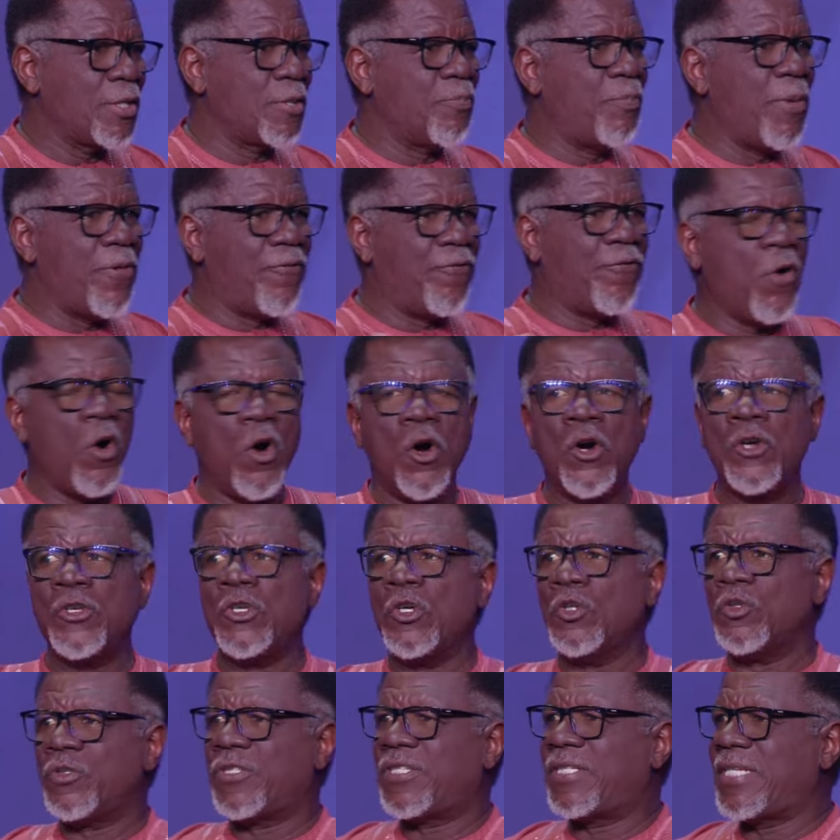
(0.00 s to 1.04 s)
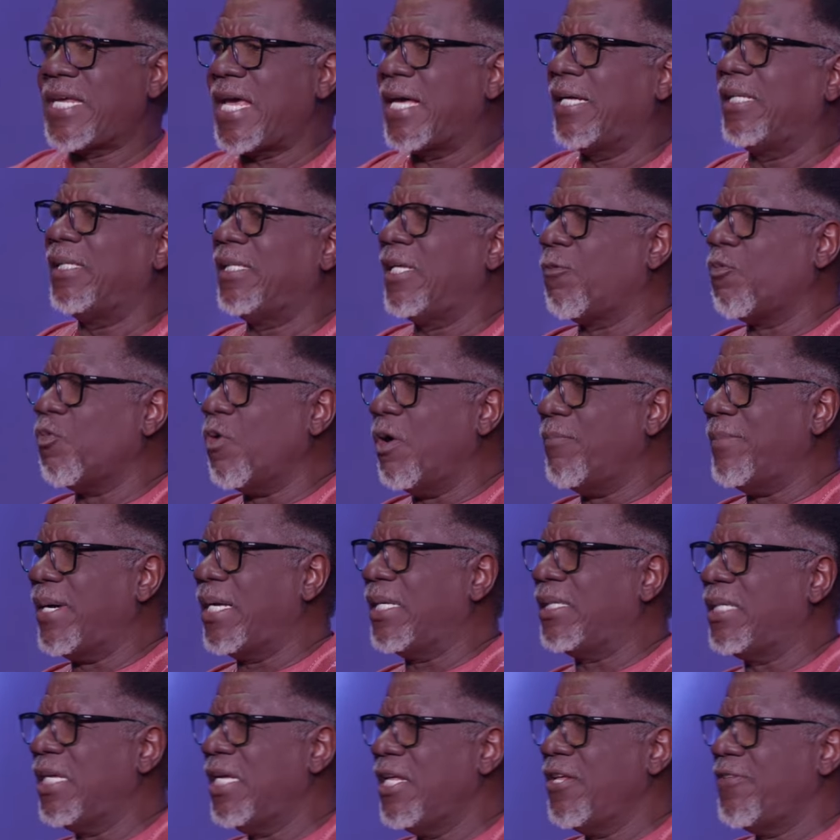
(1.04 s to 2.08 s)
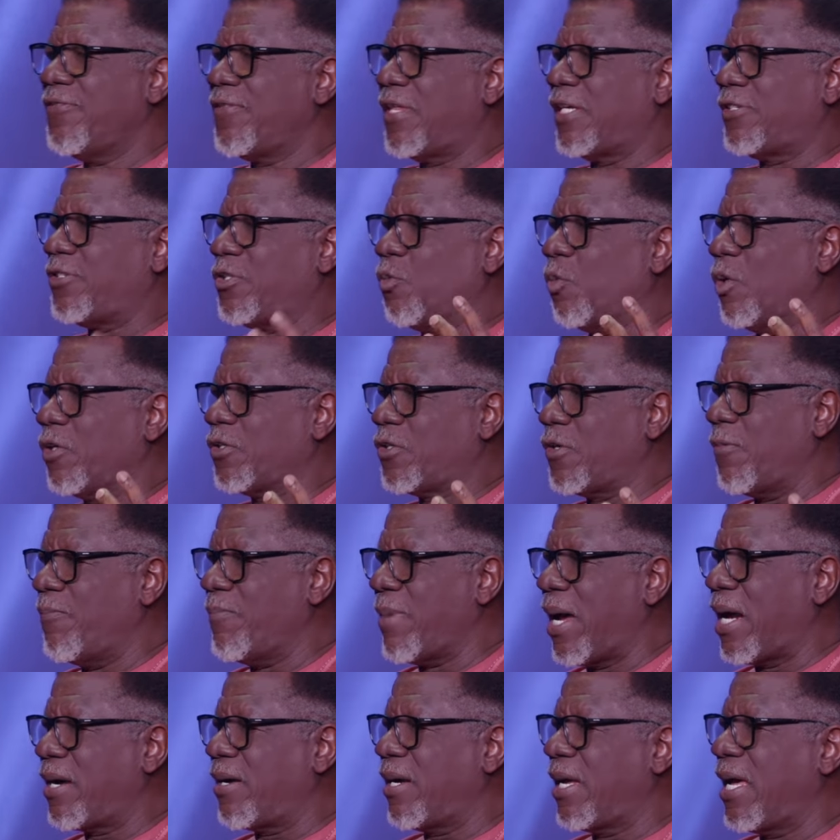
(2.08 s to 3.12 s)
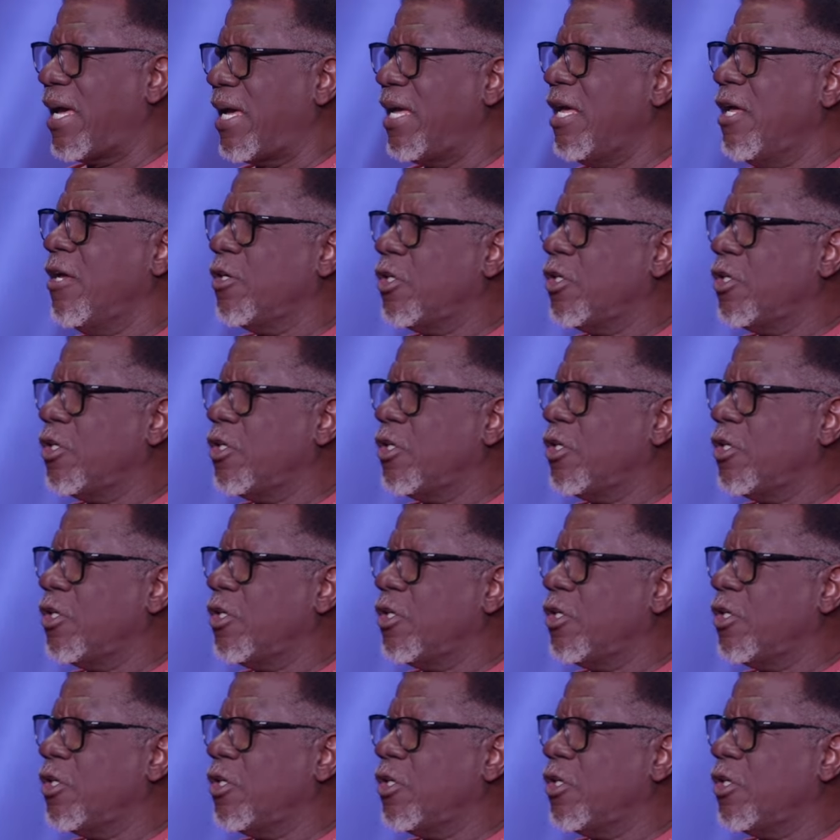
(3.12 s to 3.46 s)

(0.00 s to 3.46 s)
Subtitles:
before you tell a woman that you want to marry her,